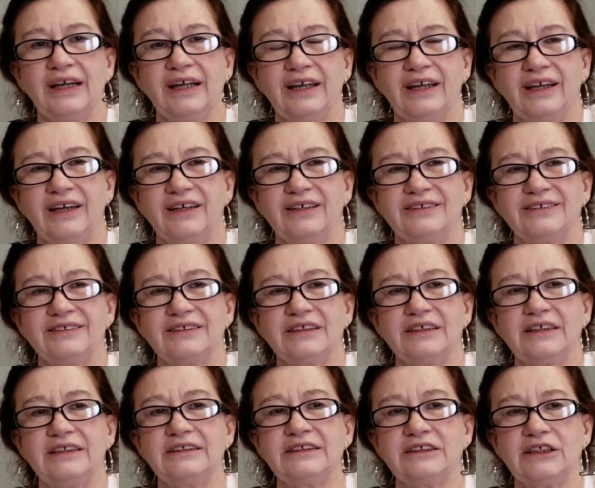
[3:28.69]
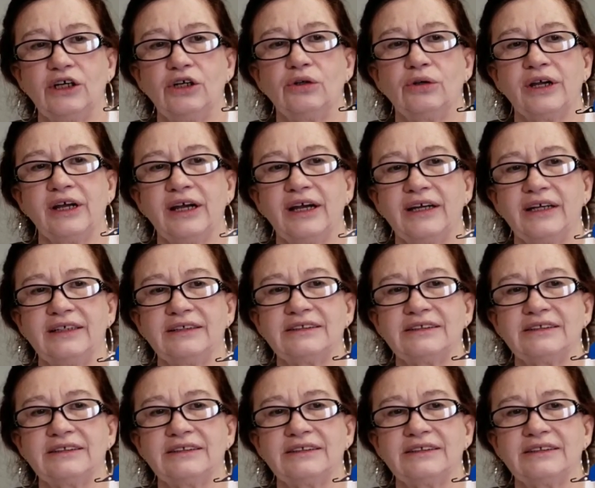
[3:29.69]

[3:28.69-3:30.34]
and it's okay.